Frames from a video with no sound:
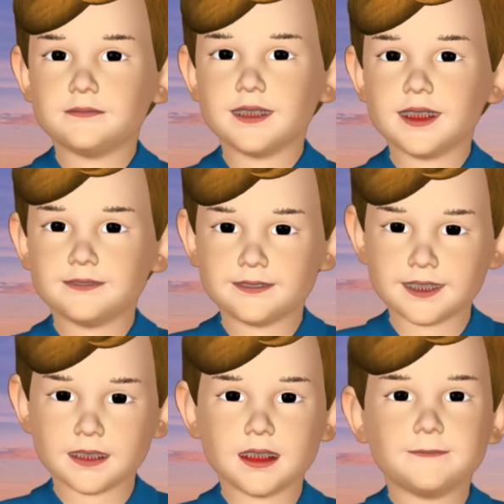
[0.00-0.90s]
Psalm
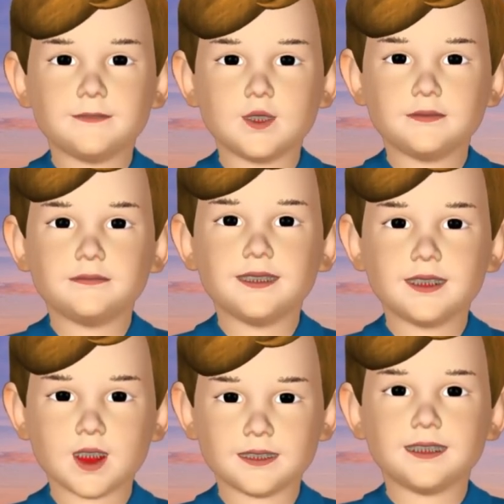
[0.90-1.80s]
sixty-four
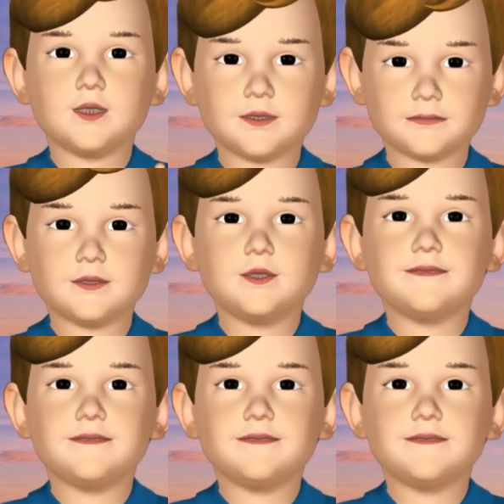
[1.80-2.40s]
for the director of